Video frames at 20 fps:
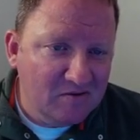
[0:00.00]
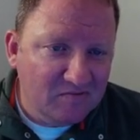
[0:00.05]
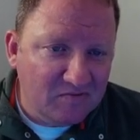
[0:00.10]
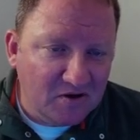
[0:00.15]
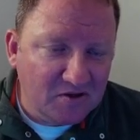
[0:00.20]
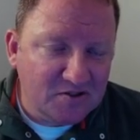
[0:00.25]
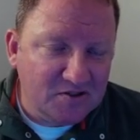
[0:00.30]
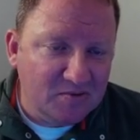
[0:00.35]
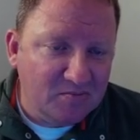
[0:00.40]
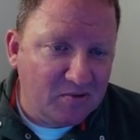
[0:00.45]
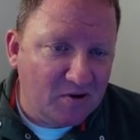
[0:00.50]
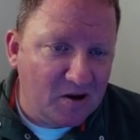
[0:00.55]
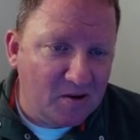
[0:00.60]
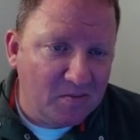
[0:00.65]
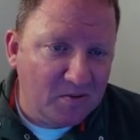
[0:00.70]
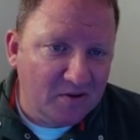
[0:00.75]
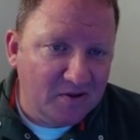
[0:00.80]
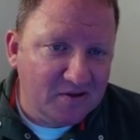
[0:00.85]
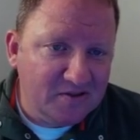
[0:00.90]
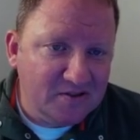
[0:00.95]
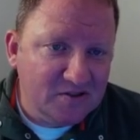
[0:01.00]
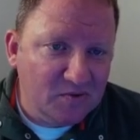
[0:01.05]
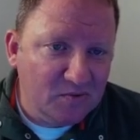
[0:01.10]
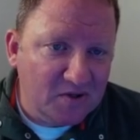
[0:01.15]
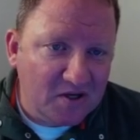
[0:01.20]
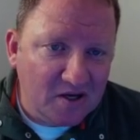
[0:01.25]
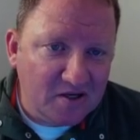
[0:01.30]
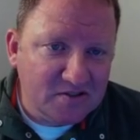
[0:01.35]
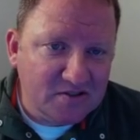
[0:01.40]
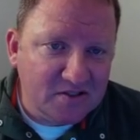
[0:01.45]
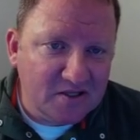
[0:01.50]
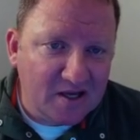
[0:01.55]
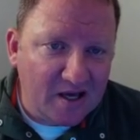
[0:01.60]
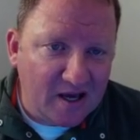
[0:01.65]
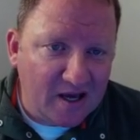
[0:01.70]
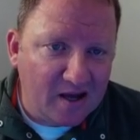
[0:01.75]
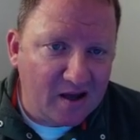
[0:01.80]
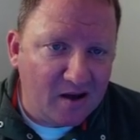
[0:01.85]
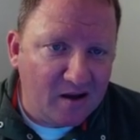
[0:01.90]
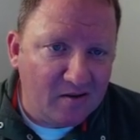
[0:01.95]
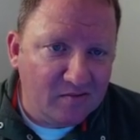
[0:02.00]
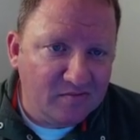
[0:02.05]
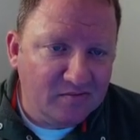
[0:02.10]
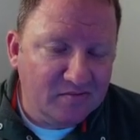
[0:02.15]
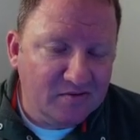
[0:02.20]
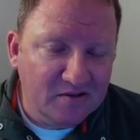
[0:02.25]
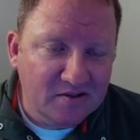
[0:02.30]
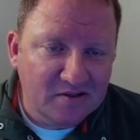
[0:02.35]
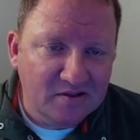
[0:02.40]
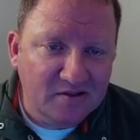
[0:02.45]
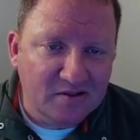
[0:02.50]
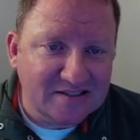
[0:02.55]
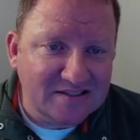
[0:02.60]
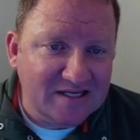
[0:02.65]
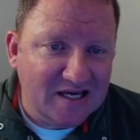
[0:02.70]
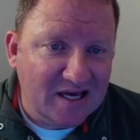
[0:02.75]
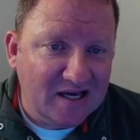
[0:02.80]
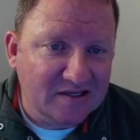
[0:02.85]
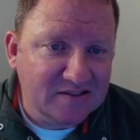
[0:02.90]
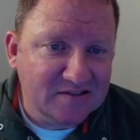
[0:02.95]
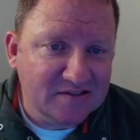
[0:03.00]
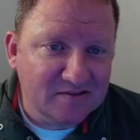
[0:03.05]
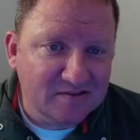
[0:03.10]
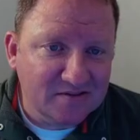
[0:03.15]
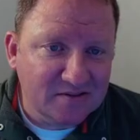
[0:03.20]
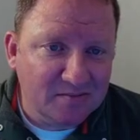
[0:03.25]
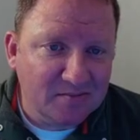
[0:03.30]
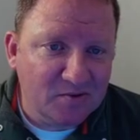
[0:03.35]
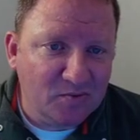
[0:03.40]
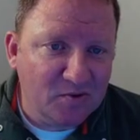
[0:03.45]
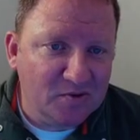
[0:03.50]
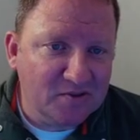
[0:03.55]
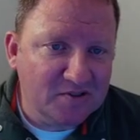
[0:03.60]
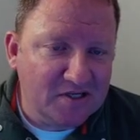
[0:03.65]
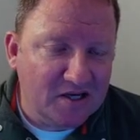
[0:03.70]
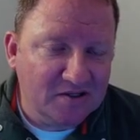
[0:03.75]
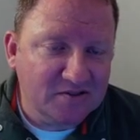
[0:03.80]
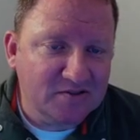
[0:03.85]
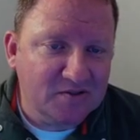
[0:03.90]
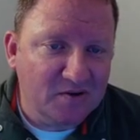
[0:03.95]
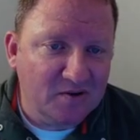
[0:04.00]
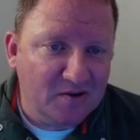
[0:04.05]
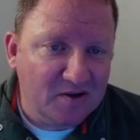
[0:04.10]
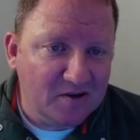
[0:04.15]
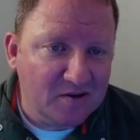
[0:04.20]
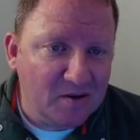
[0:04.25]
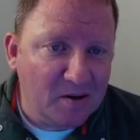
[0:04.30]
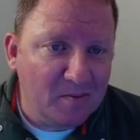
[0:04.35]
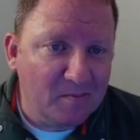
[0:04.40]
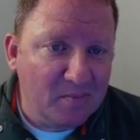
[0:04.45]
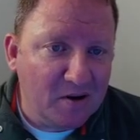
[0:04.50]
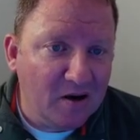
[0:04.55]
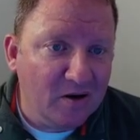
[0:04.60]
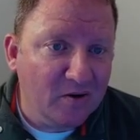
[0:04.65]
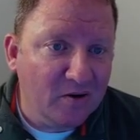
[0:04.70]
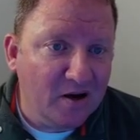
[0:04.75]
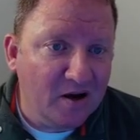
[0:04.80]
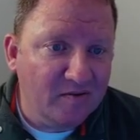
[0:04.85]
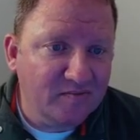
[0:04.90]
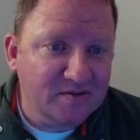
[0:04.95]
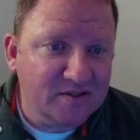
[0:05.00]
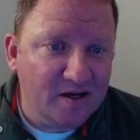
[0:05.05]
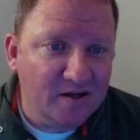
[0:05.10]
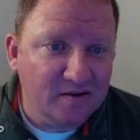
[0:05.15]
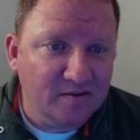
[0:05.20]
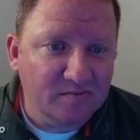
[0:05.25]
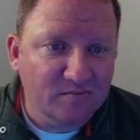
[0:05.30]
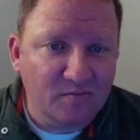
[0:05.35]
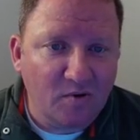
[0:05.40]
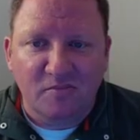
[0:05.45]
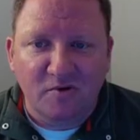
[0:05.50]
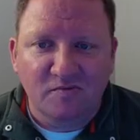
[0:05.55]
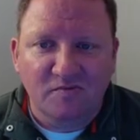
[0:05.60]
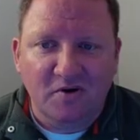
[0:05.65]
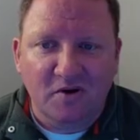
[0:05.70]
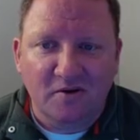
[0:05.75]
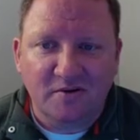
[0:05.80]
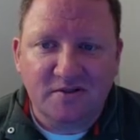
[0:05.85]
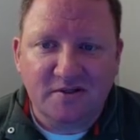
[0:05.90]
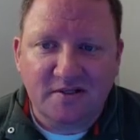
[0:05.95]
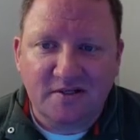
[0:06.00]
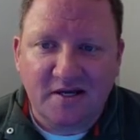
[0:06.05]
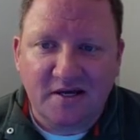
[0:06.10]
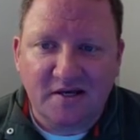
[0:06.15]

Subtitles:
function properly until we actually have a text, something with text on it, like a paragraph tag. Moving on to the